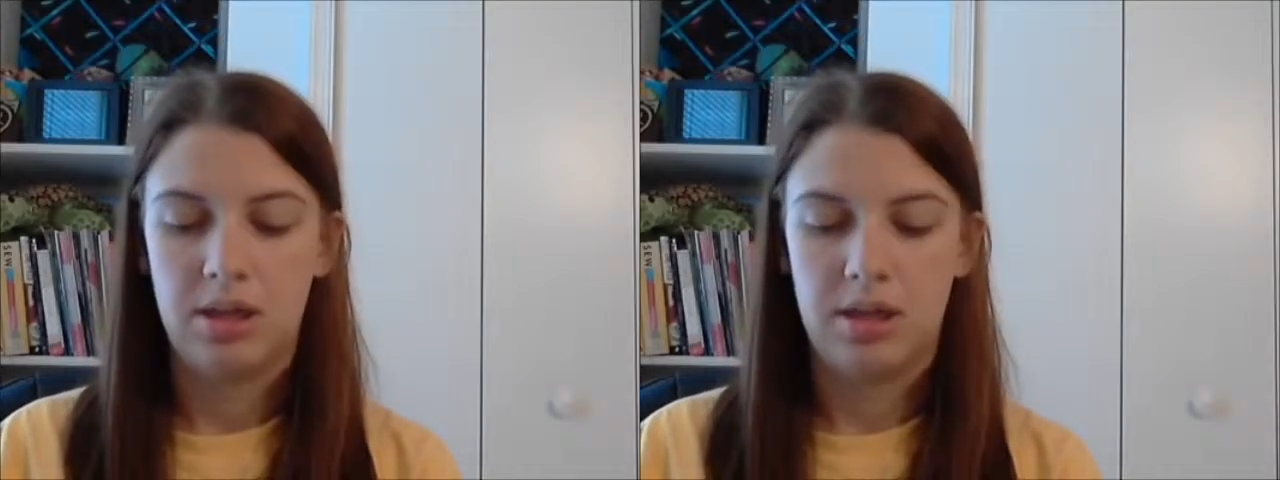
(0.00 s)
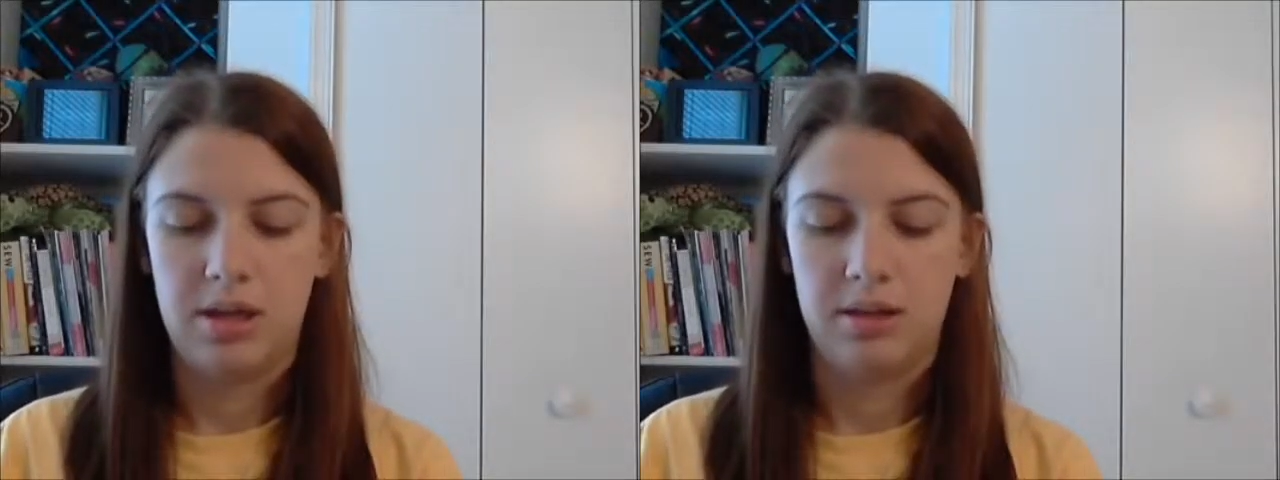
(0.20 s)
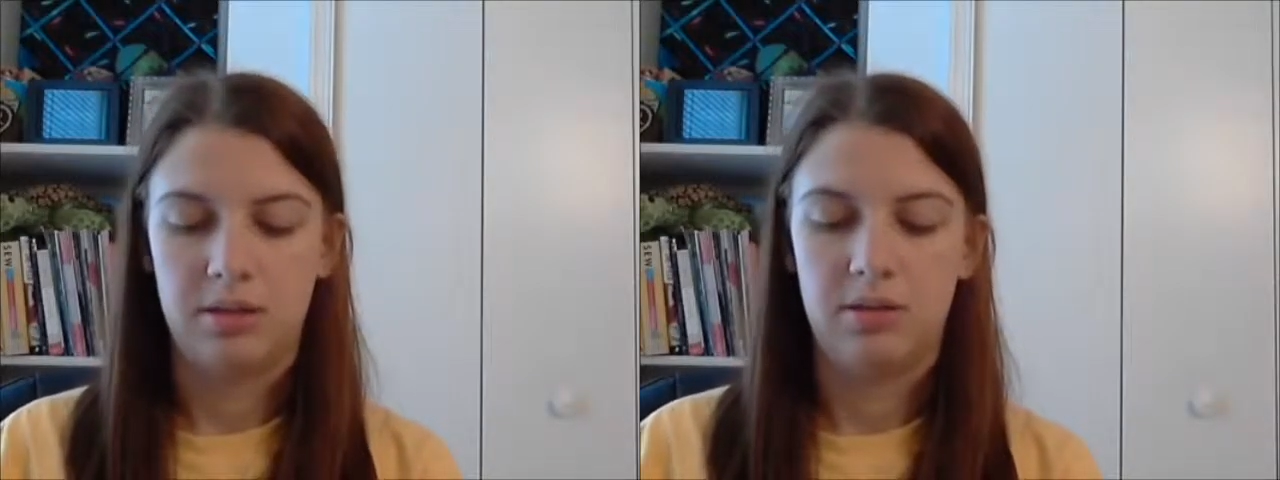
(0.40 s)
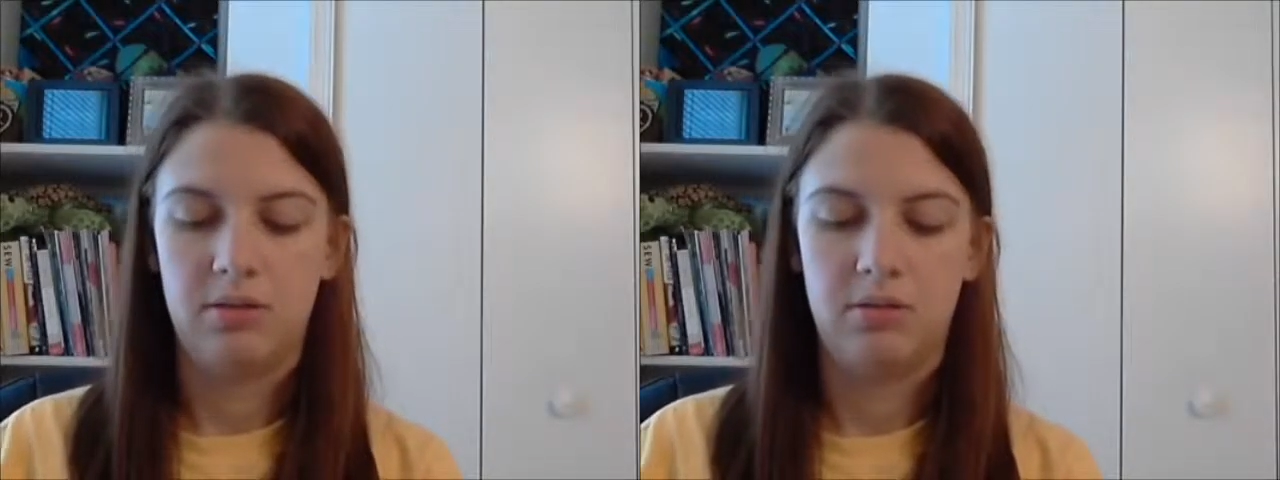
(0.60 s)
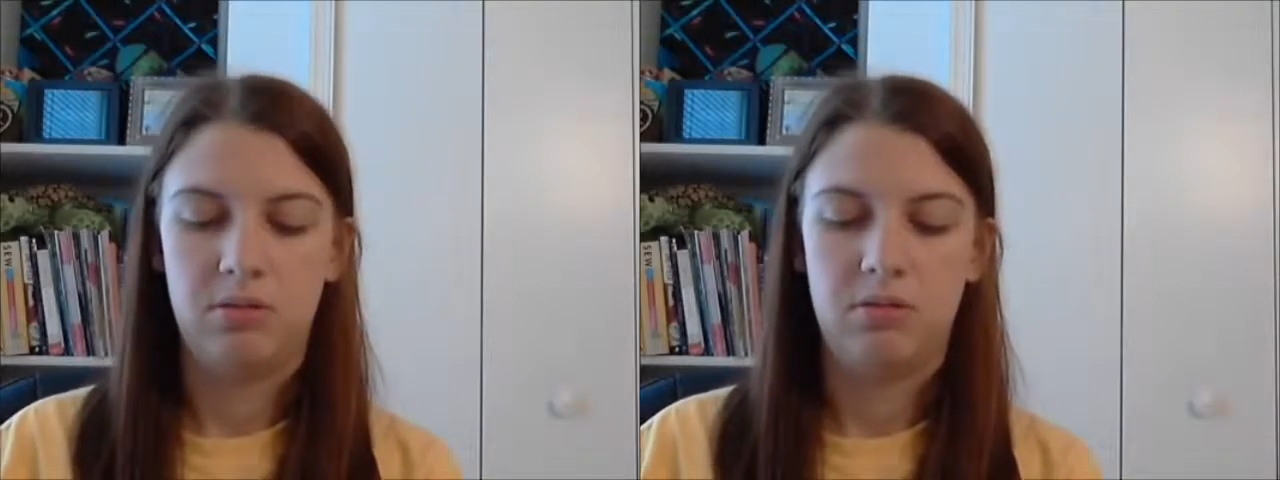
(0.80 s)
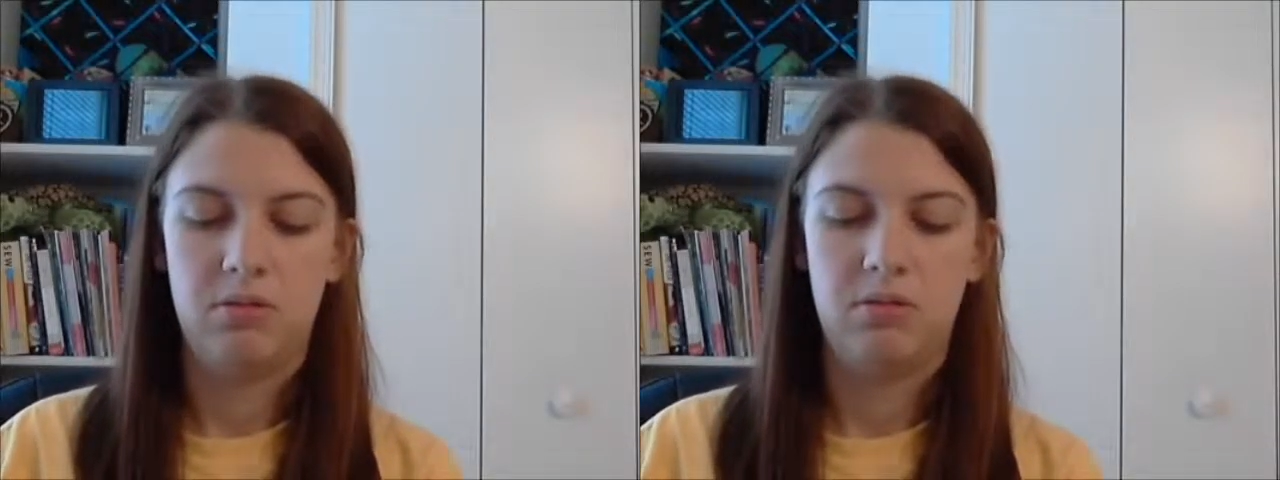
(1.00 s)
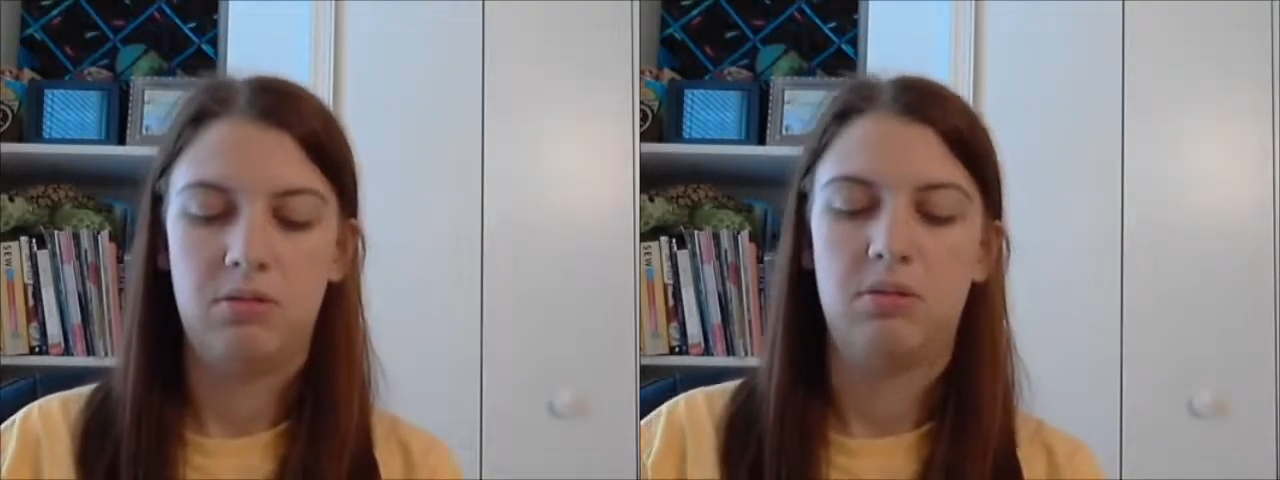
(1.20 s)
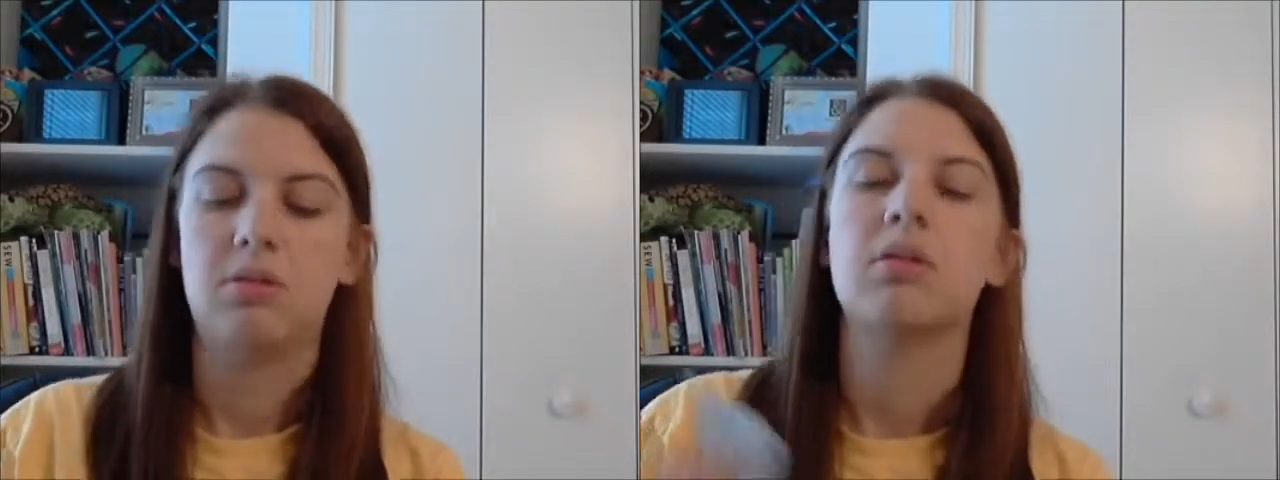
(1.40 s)
And
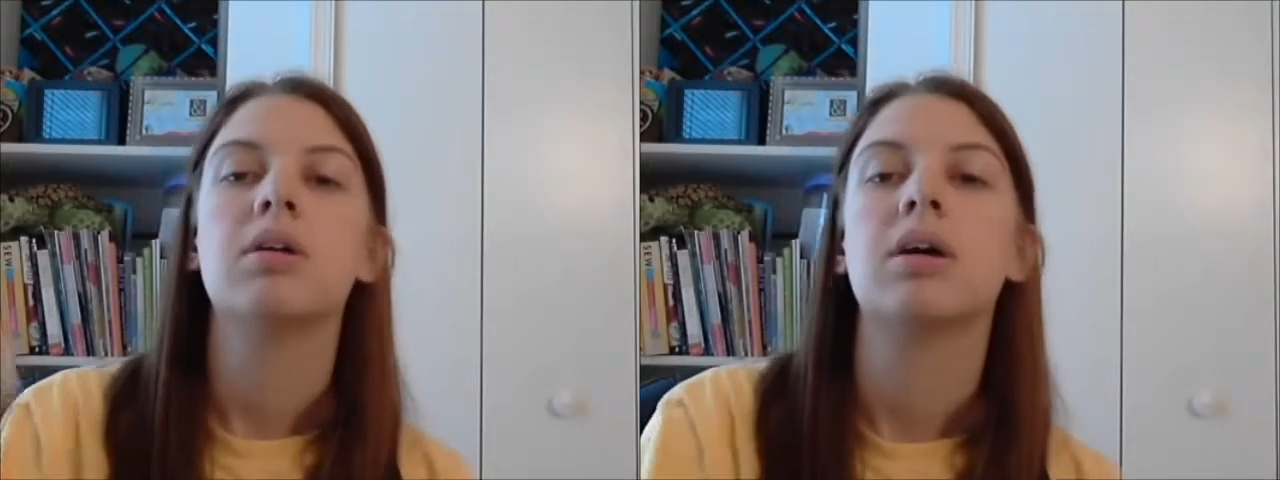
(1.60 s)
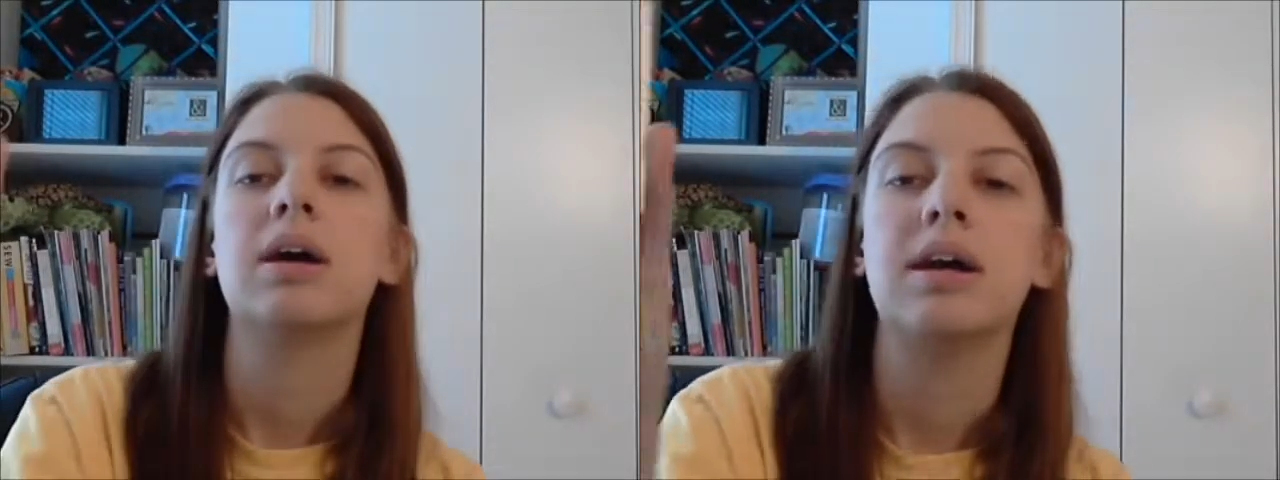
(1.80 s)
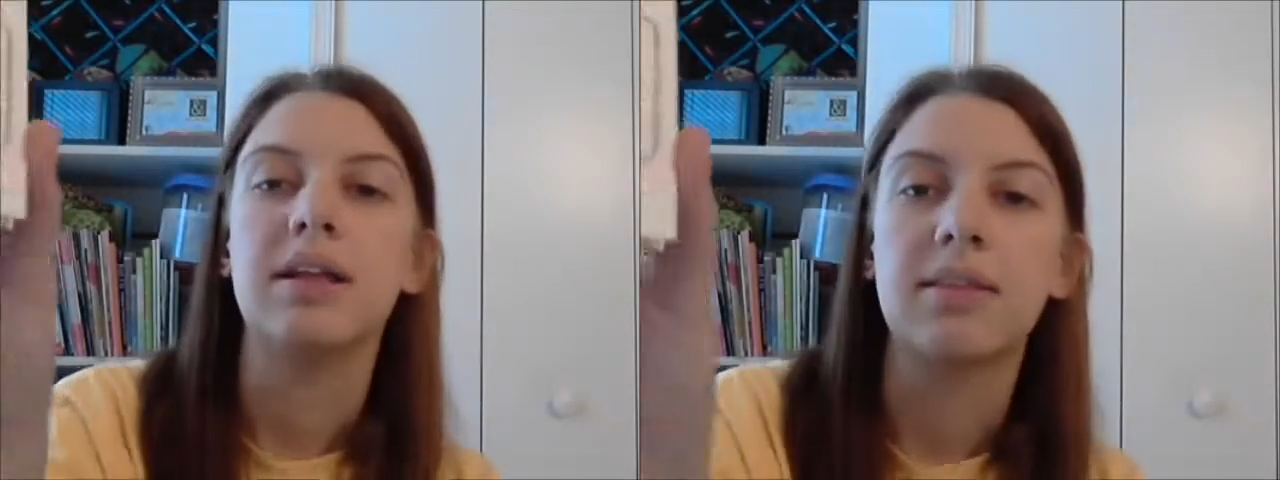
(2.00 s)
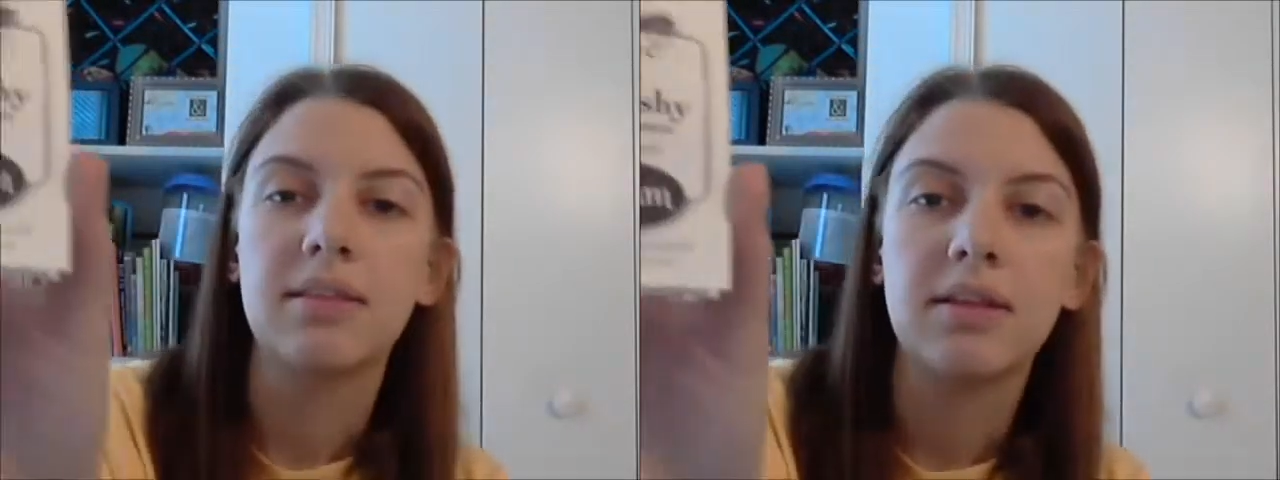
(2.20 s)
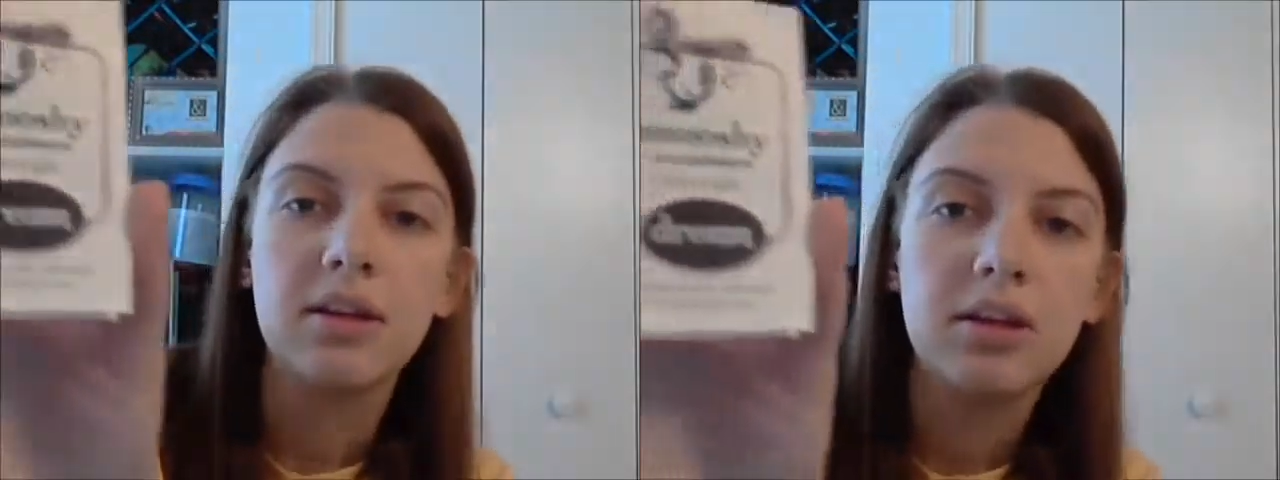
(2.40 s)
it's